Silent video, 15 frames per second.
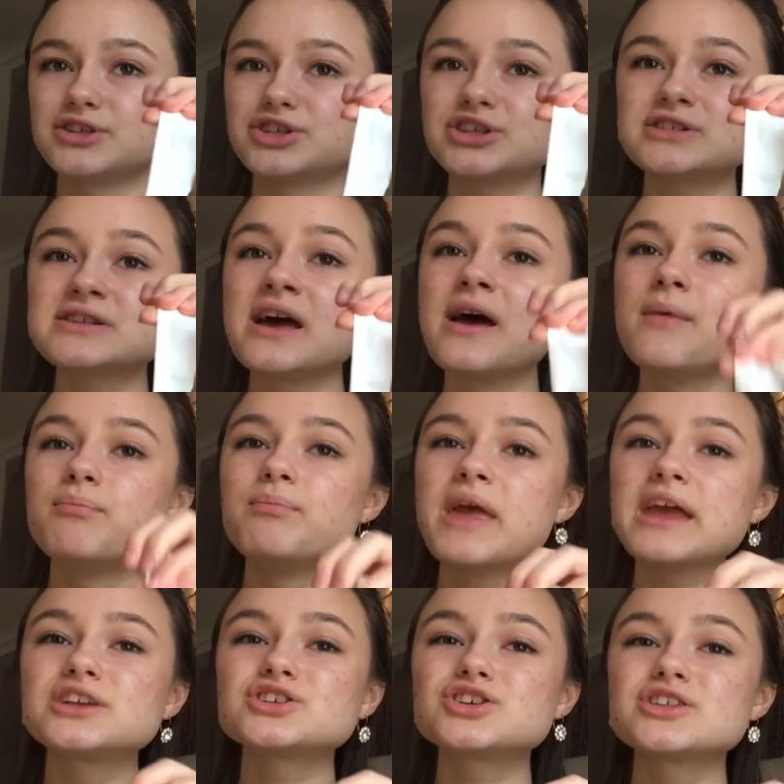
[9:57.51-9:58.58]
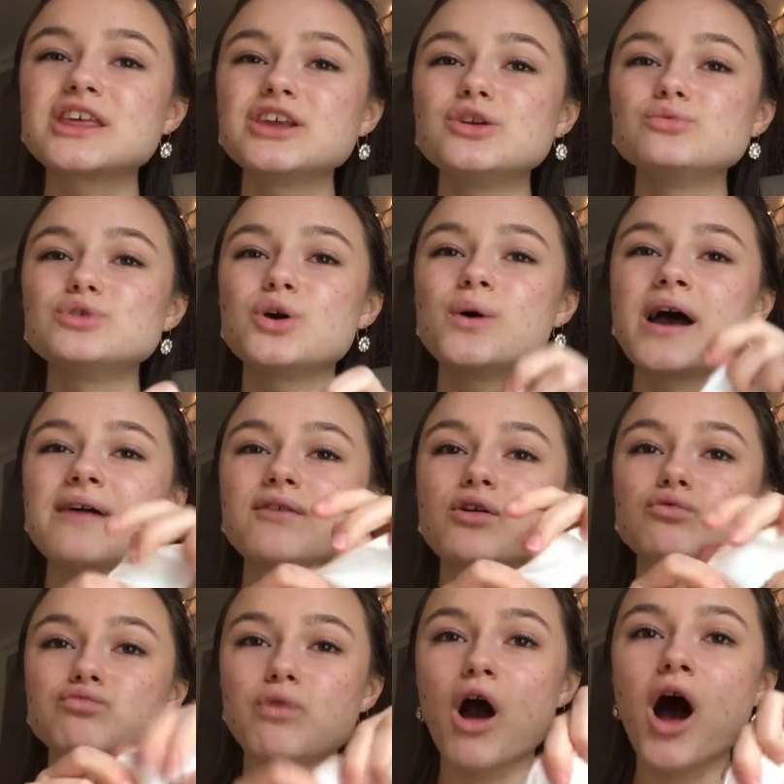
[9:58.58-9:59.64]
Just make sure that you don't have a
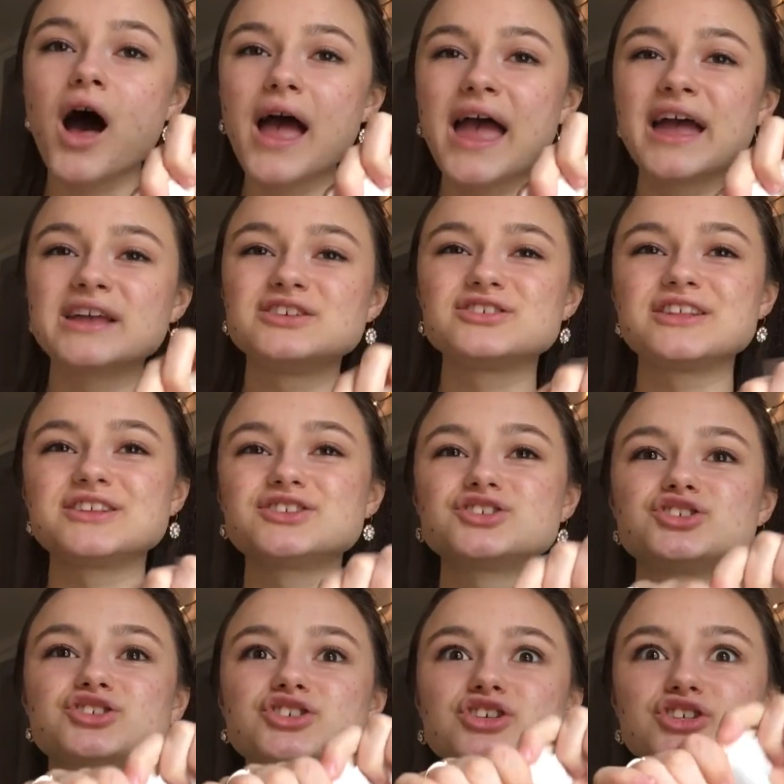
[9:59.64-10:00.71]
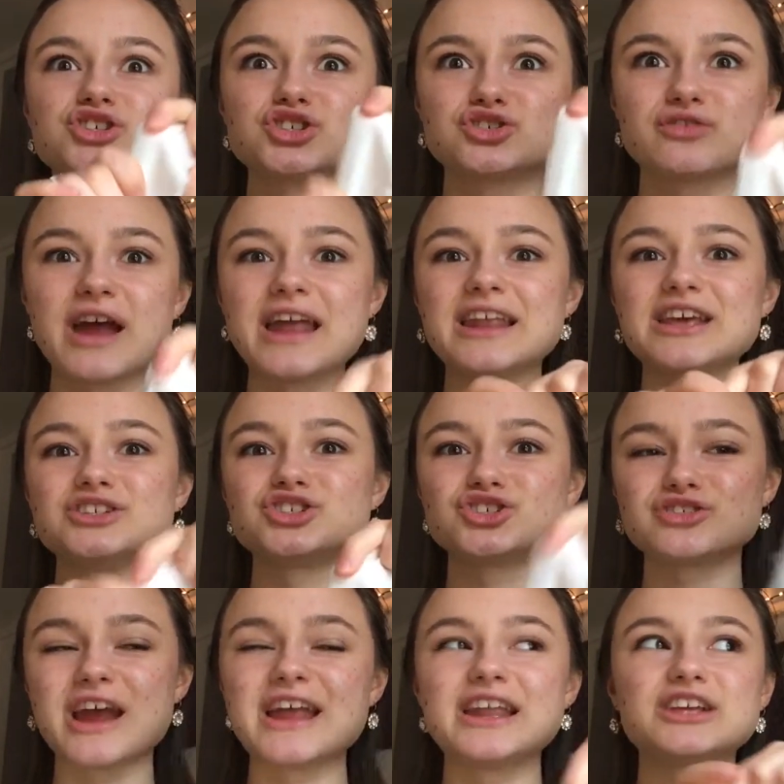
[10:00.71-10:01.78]
raw edge that's just going to shred and
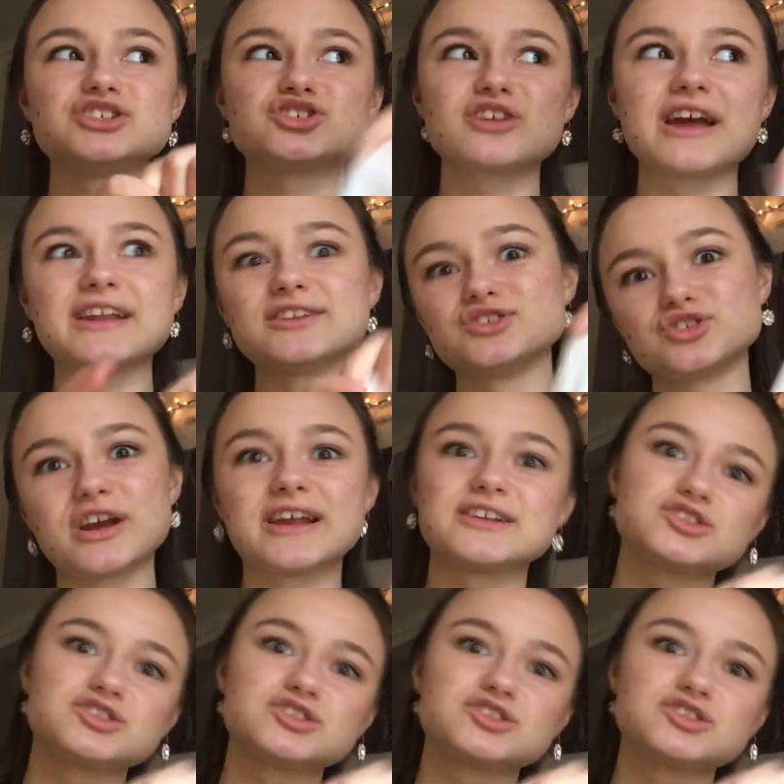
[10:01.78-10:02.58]
shred and shred and shred and